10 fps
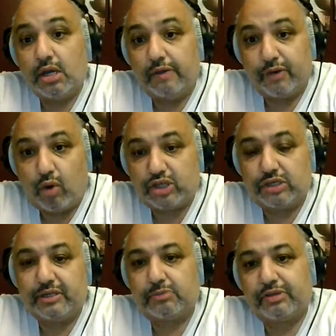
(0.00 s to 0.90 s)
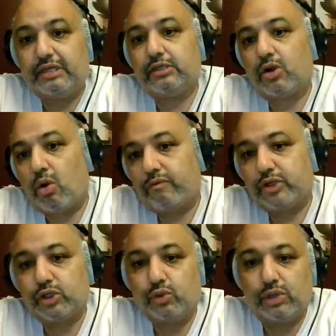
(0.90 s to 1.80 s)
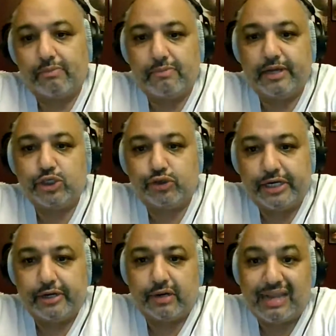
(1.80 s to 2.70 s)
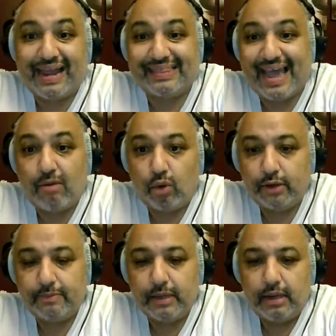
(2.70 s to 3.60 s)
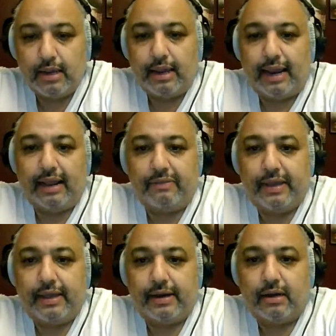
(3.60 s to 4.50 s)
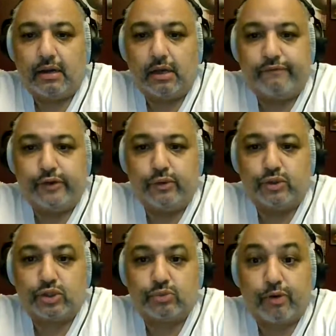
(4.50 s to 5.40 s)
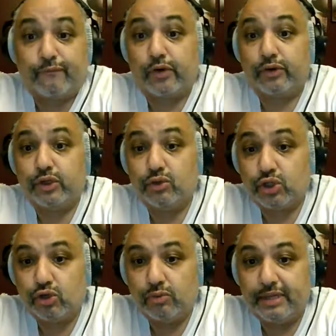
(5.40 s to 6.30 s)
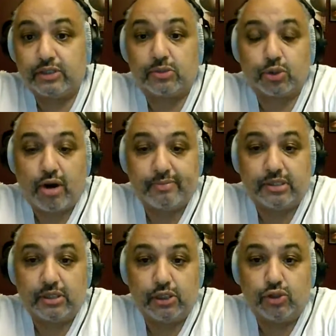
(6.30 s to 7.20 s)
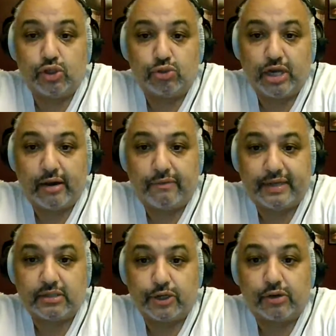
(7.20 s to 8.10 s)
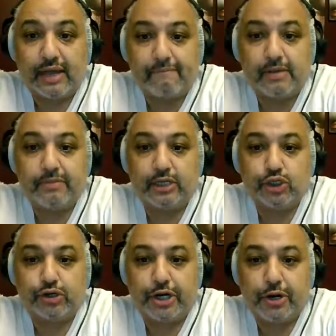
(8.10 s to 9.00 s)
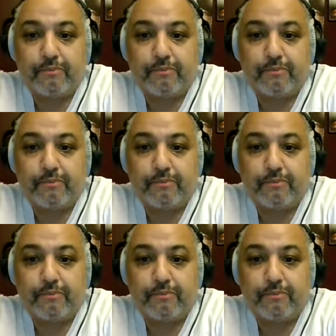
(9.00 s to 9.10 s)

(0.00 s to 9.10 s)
if you're watching this, please go over to Let Me Bend Your Ear and like that one. And then if you prefer YouTube, then subscribe to the YouTube channel. That's under Let Me Bend Your Ear